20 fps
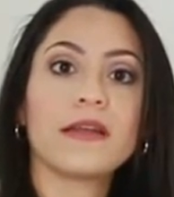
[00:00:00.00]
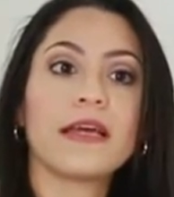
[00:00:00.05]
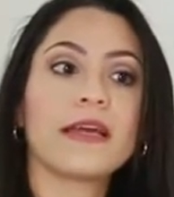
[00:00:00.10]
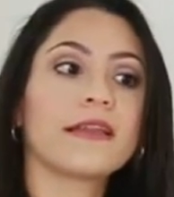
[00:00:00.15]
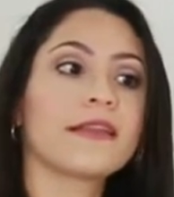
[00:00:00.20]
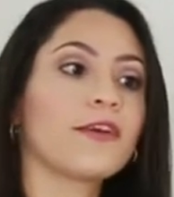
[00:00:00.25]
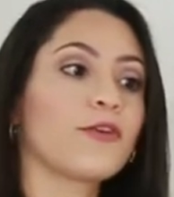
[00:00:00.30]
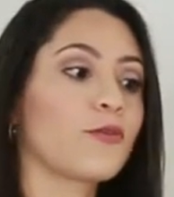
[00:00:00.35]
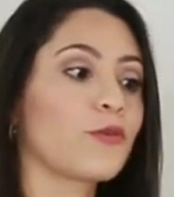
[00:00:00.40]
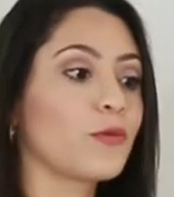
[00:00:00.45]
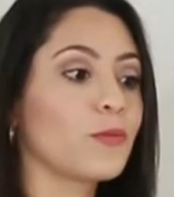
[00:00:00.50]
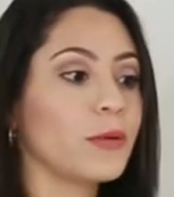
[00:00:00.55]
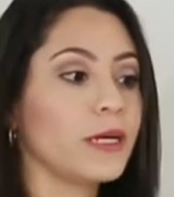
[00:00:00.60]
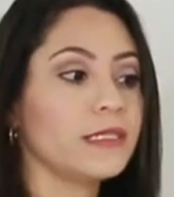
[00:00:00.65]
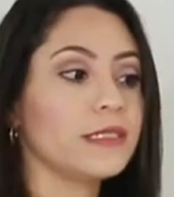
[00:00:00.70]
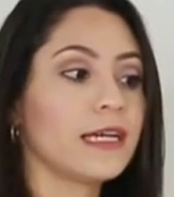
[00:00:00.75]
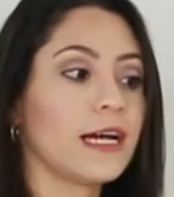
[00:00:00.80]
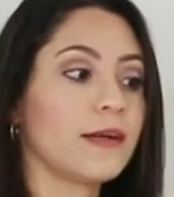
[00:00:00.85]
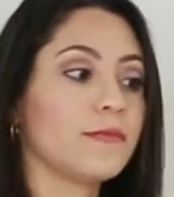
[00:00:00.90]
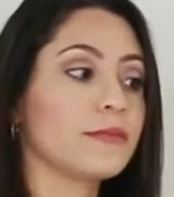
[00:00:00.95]
Like, there will be
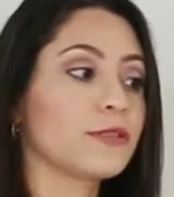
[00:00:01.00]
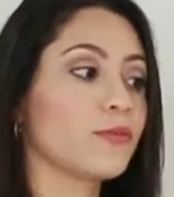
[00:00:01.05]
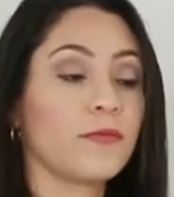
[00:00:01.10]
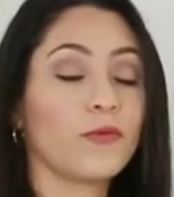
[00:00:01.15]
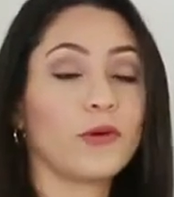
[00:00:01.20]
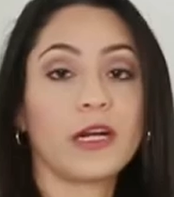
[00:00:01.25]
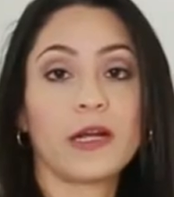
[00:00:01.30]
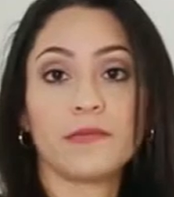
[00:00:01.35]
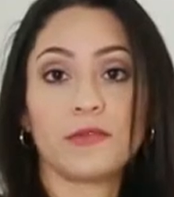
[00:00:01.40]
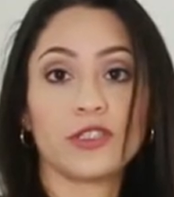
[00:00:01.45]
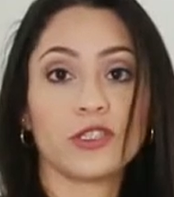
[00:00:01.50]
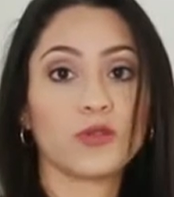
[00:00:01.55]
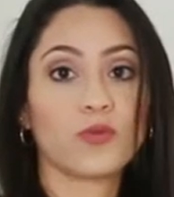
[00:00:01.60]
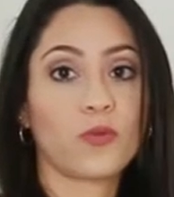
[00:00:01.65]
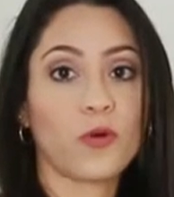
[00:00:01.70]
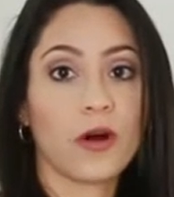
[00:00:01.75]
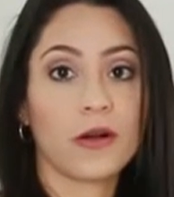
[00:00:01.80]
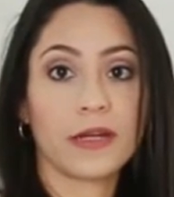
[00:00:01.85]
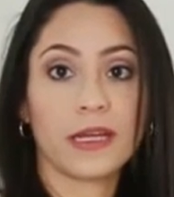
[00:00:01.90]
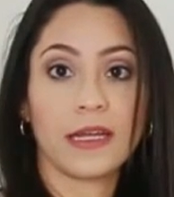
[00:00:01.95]
times when I'm just
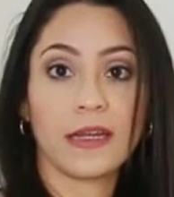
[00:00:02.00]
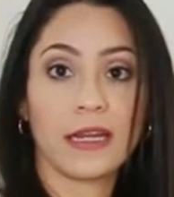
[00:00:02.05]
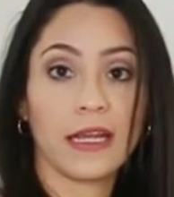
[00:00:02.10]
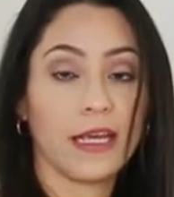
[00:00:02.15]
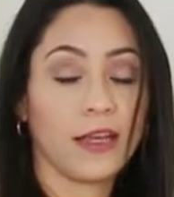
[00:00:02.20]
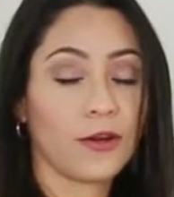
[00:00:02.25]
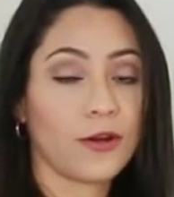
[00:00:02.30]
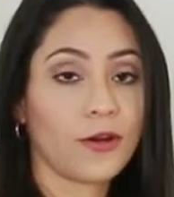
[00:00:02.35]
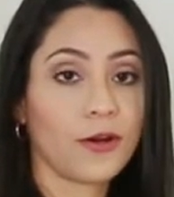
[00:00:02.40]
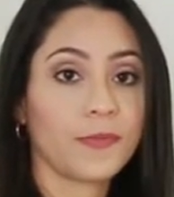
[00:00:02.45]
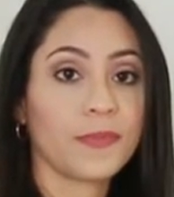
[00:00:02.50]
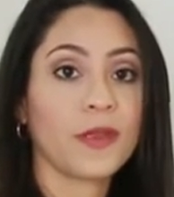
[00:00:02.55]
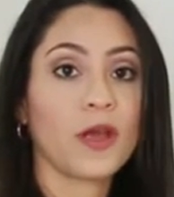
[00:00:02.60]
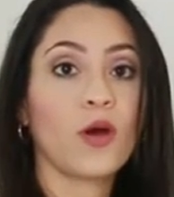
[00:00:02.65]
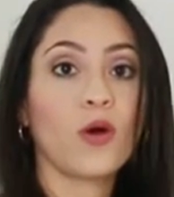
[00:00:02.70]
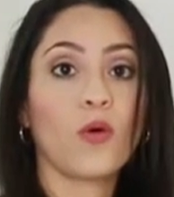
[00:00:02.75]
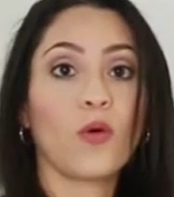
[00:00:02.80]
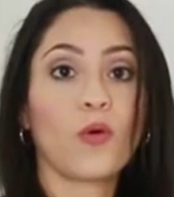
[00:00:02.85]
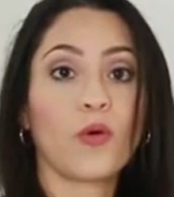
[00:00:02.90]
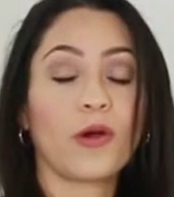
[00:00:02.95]
walking here
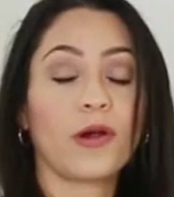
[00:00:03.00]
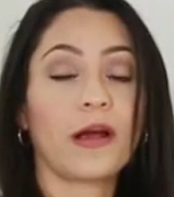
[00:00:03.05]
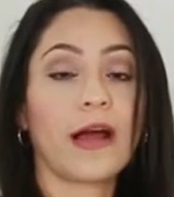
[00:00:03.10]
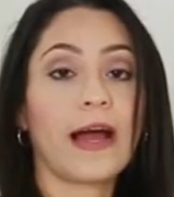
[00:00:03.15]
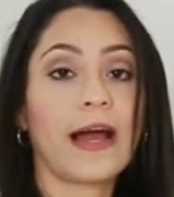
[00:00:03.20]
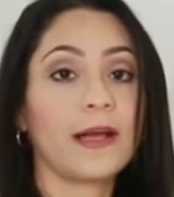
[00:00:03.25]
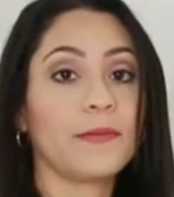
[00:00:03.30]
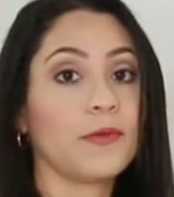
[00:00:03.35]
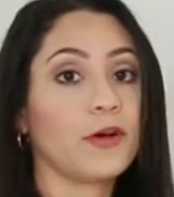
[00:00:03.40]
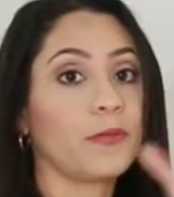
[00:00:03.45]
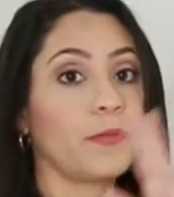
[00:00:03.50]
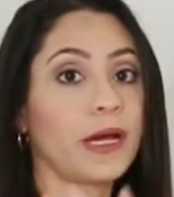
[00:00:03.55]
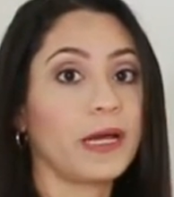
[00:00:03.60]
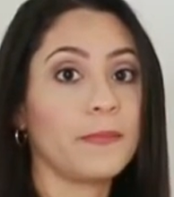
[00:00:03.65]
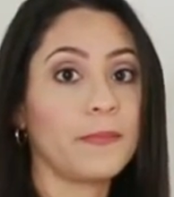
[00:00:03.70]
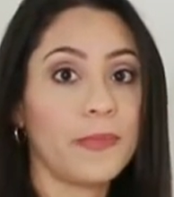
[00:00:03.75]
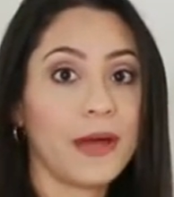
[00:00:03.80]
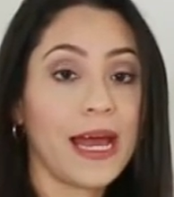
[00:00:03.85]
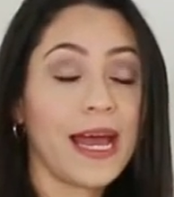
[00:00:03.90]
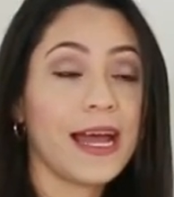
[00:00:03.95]
or I'm on
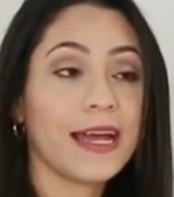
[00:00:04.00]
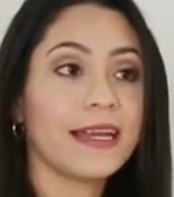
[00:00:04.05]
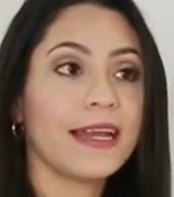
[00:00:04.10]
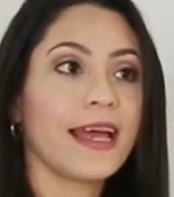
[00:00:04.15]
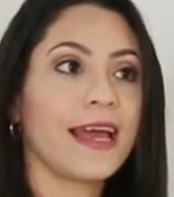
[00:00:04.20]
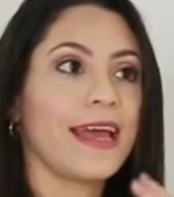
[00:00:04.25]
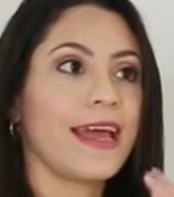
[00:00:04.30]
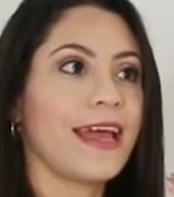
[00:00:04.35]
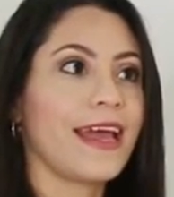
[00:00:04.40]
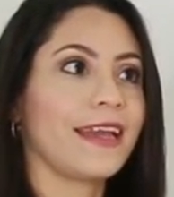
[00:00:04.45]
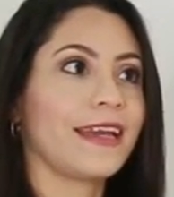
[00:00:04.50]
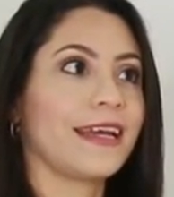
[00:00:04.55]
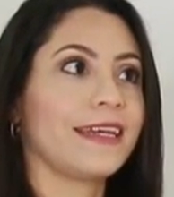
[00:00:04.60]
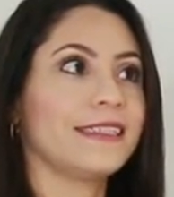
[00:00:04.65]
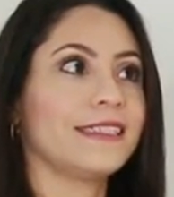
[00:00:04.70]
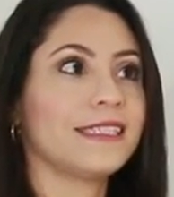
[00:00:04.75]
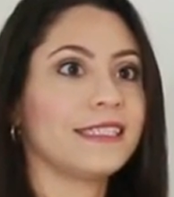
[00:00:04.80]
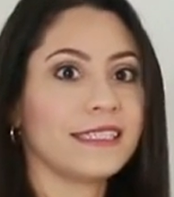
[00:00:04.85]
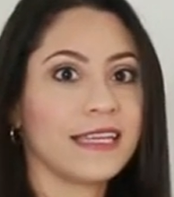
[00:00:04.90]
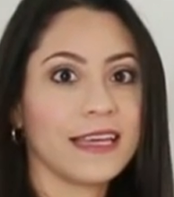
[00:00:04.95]
my bed and I
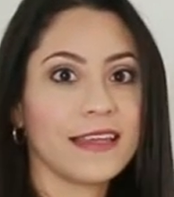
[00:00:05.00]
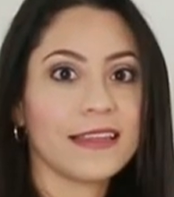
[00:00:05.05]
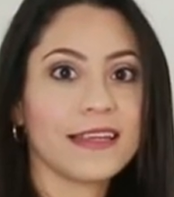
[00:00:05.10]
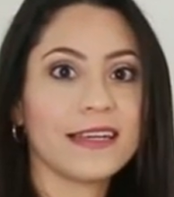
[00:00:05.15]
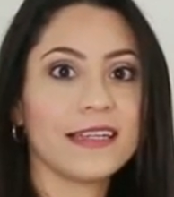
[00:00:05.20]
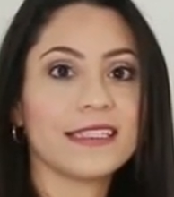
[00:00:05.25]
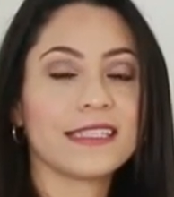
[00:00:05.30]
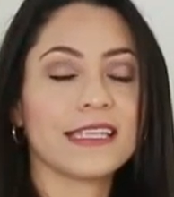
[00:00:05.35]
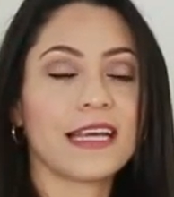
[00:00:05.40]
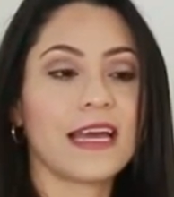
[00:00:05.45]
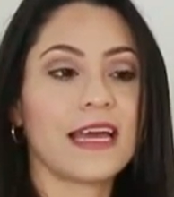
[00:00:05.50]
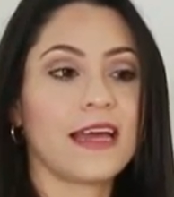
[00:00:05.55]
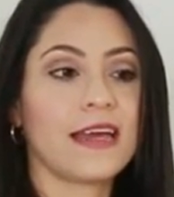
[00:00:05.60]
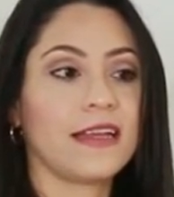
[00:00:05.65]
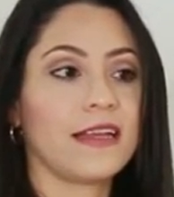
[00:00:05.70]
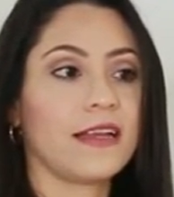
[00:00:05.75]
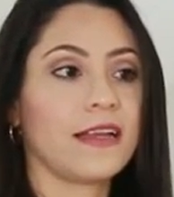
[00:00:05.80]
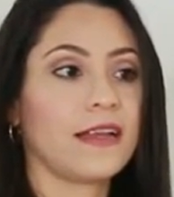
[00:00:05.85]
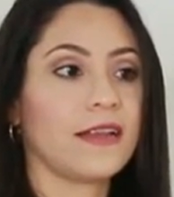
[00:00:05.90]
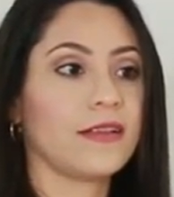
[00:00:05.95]
see this,
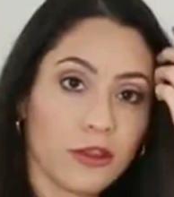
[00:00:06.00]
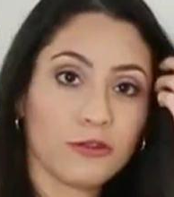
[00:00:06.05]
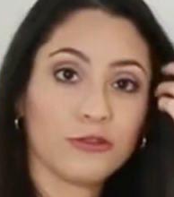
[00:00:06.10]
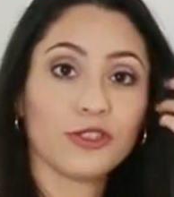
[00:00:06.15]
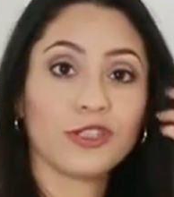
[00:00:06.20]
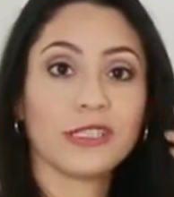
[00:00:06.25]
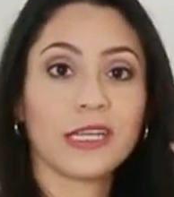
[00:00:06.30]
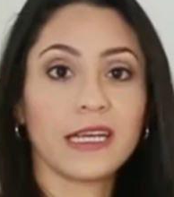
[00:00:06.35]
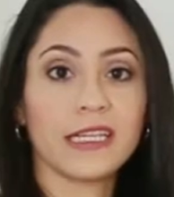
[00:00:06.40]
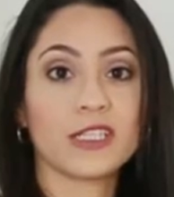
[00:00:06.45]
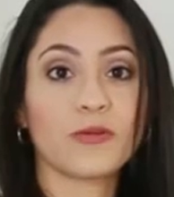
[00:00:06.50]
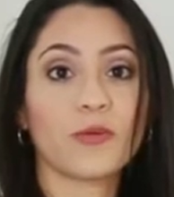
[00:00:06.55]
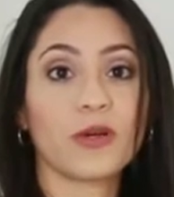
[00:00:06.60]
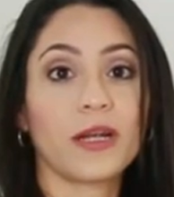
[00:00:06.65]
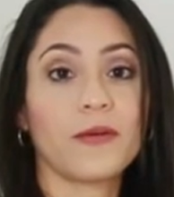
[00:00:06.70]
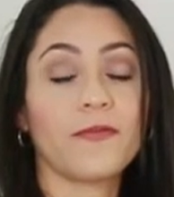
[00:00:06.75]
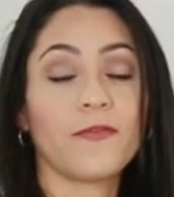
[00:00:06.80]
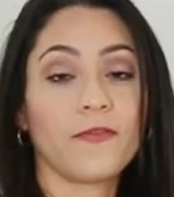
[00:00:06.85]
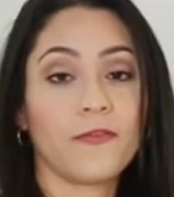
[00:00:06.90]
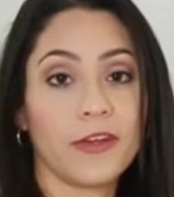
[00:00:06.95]
and those days when
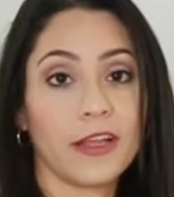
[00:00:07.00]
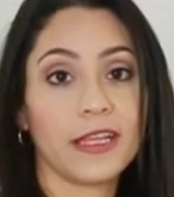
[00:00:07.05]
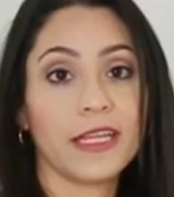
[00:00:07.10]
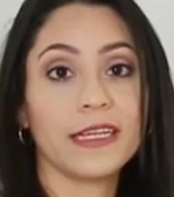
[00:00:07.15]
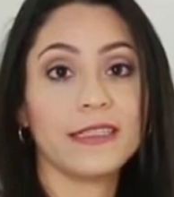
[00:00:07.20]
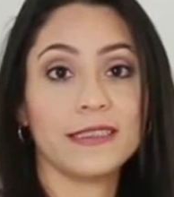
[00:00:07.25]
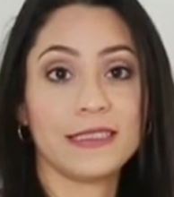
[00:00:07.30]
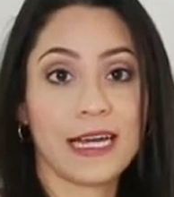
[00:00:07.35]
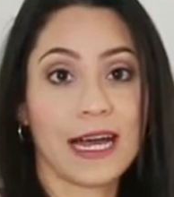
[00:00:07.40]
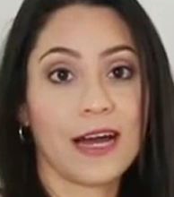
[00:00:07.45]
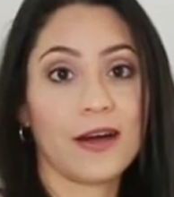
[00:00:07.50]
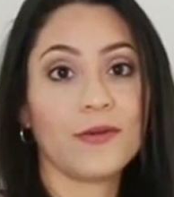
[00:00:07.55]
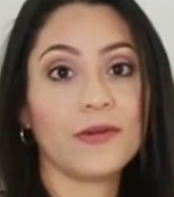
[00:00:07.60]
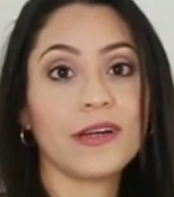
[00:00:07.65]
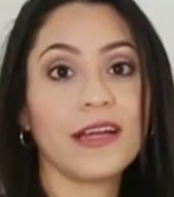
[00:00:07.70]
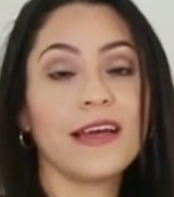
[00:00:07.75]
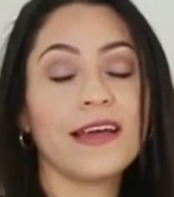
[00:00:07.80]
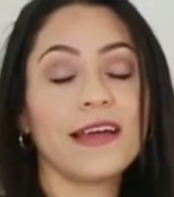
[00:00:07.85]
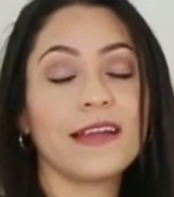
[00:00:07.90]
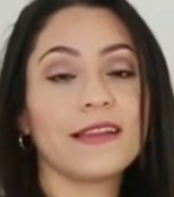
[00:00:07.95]
I'm feeling down,